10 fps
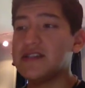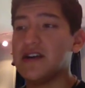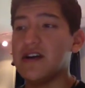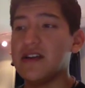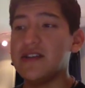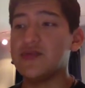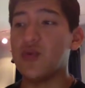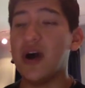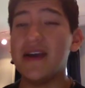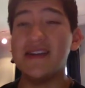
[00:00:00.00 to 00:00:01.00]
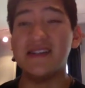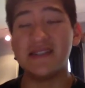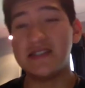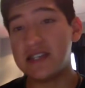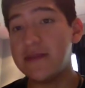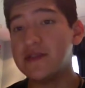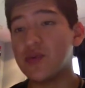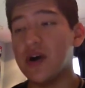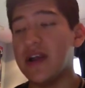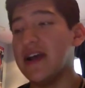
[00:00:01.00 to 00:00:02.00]
not as wide. It doesn't seem as
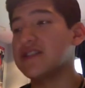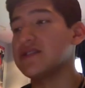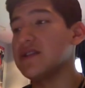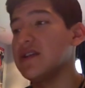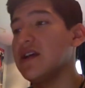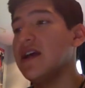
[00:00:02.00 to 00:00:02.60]
wide, actually.